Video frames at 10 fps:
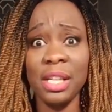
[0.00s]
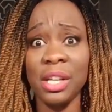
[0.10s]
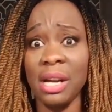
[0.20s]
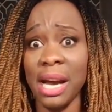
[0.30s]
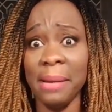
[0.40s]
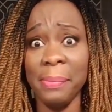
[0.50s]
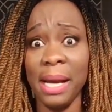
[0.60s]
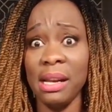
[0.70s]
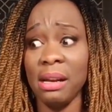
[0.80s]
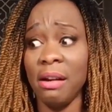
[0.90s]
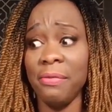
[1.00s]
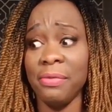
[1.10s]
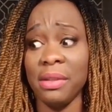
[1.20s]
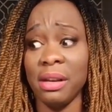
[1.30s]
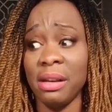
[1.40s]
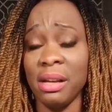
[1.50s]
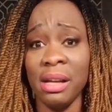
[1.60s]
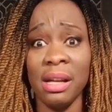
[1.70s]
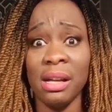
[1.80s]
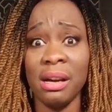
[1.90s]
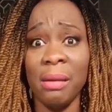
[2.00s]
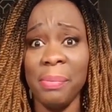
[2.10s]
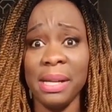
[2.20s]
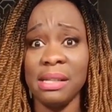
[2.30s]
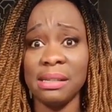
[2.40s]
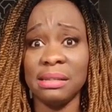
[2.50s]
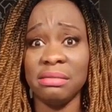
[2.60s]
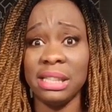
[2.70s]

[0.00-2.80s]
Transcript: you're not getting paid enough, the company doesn't